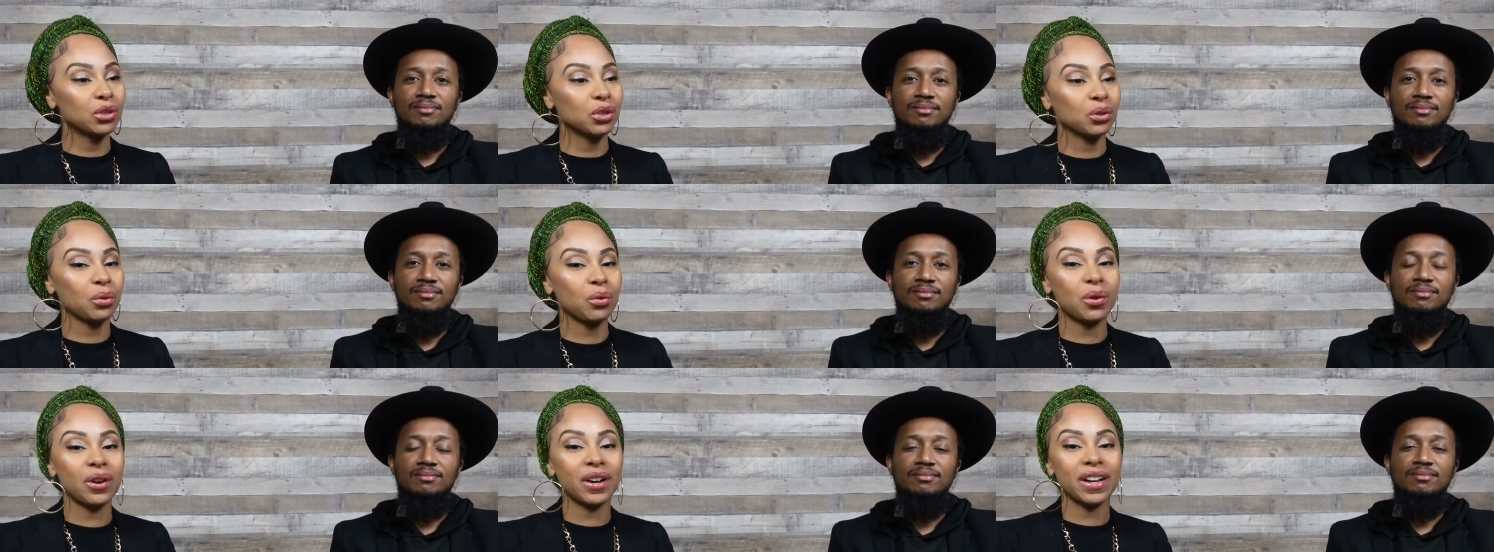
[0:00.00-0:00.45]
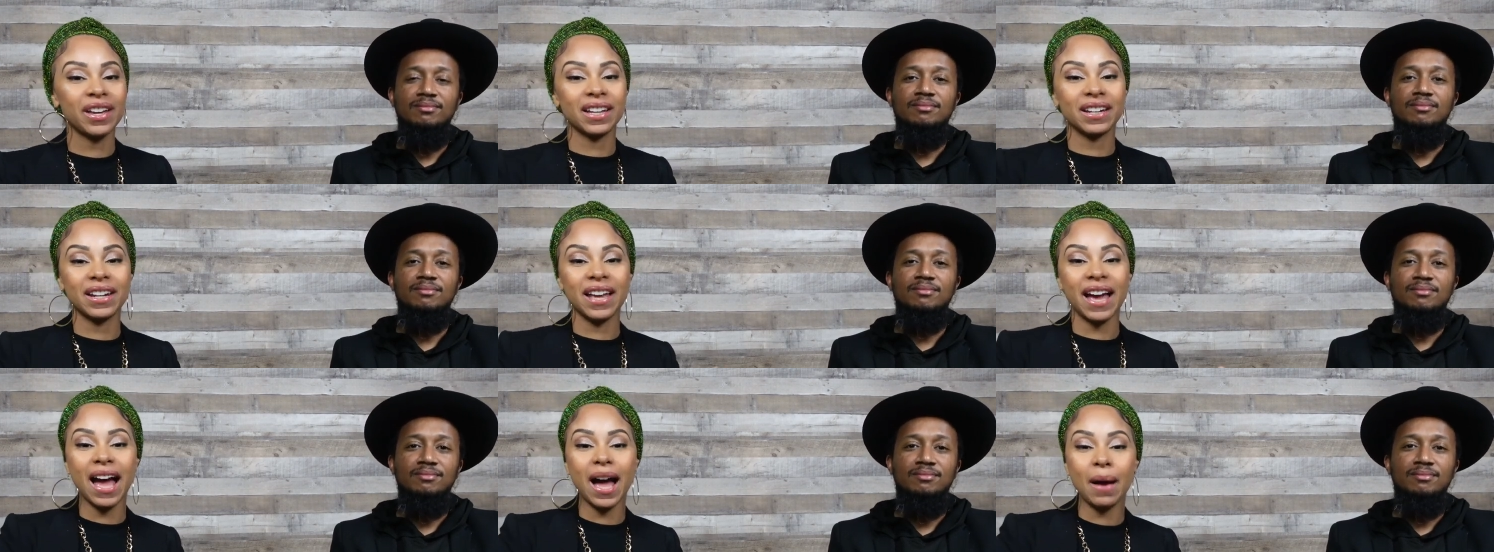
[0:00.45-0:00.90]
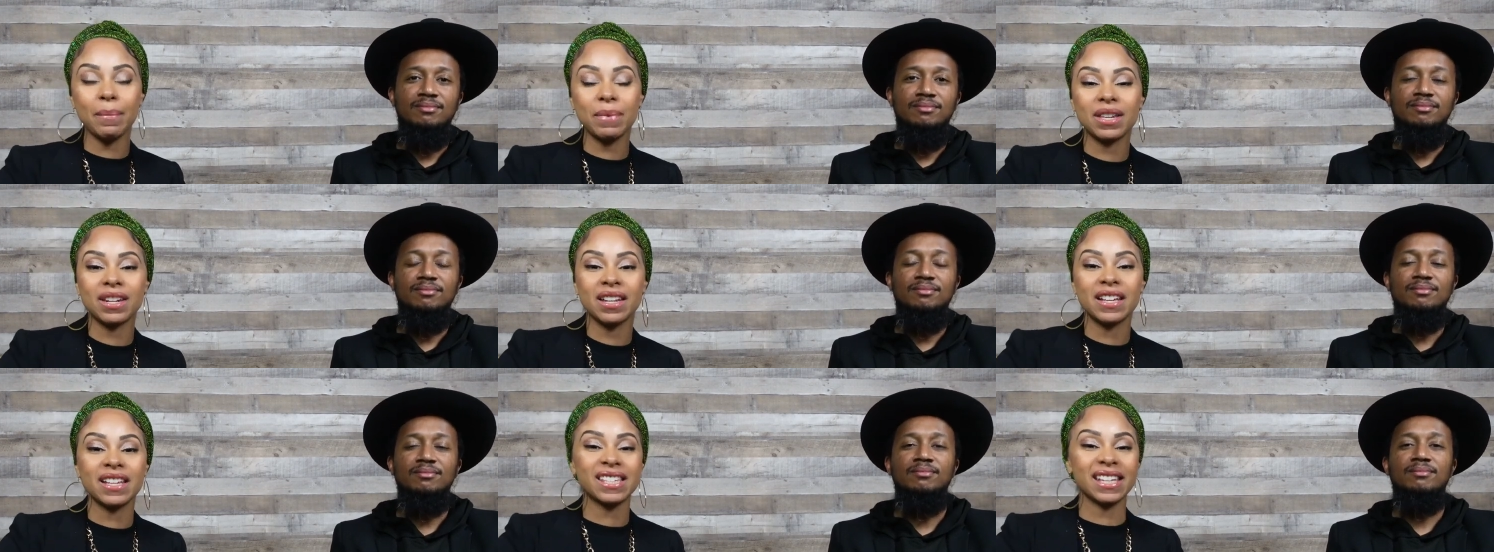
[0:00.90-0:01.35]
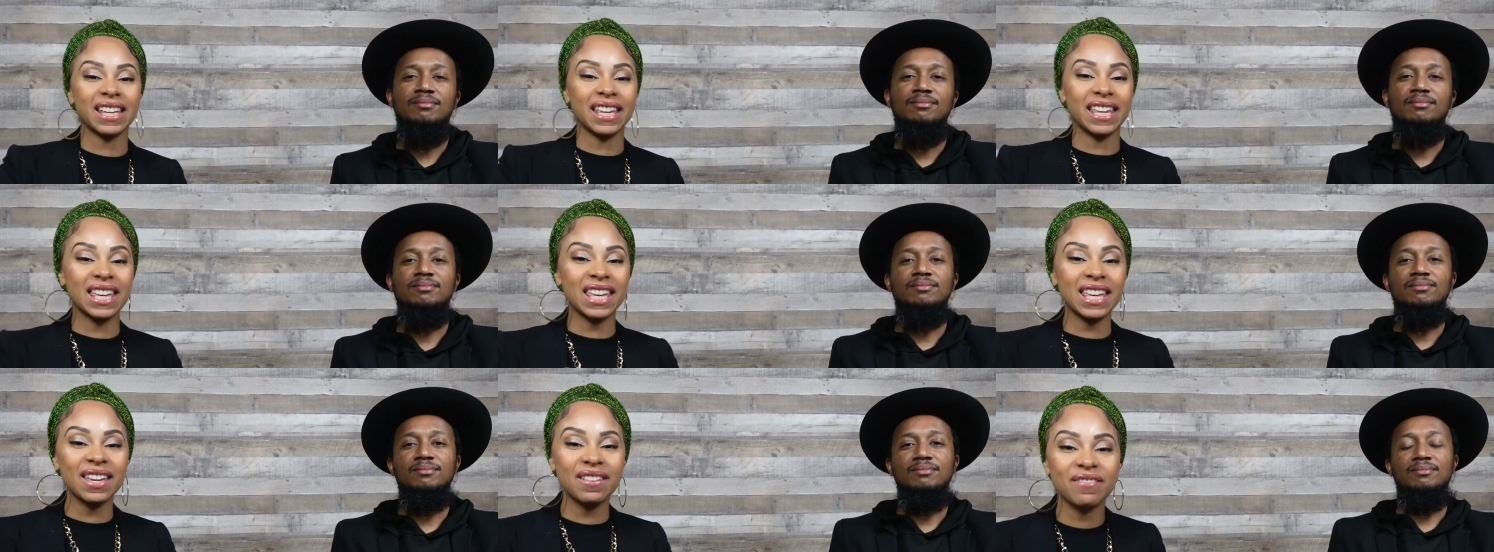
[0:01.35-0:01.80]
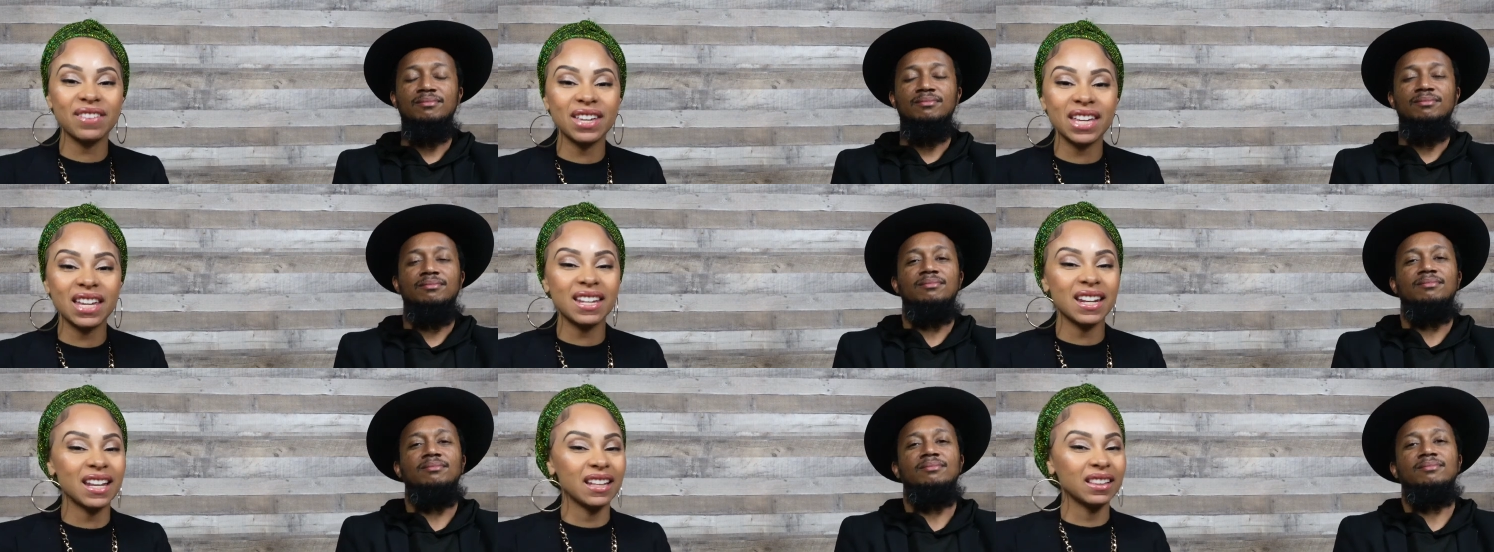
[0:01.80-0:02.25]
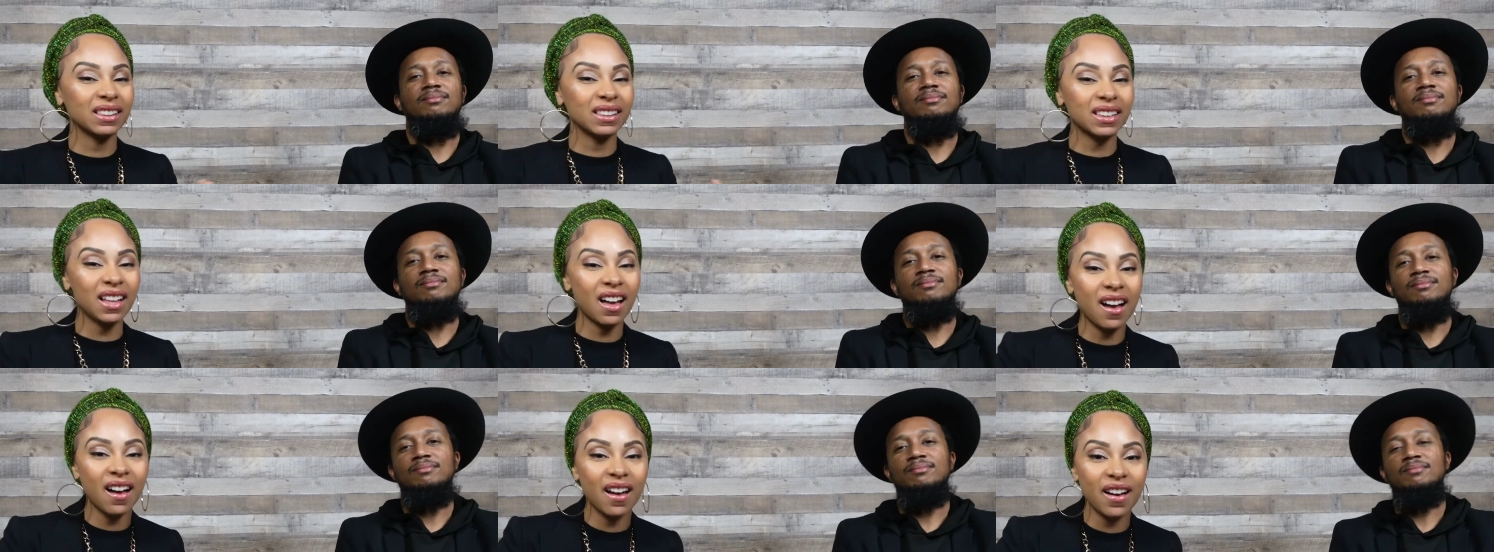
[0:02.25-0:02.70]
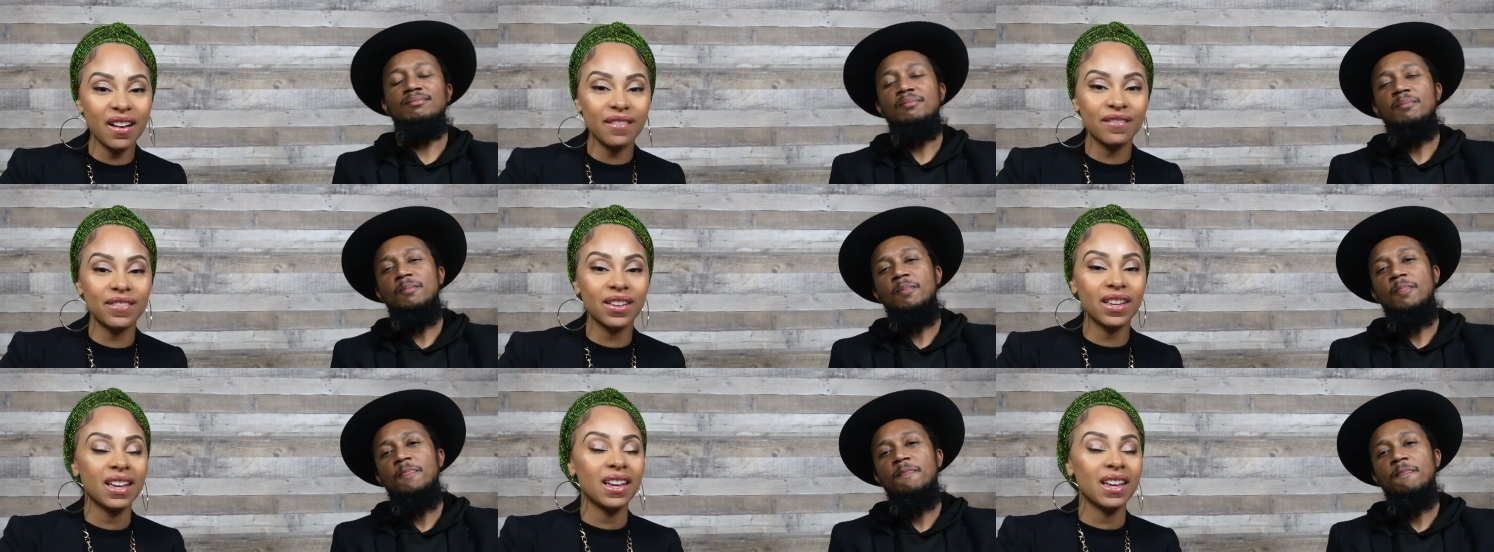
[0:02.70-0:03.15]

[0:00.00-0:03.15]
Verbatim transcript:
Speaker 1: joy and happiness and giving and love.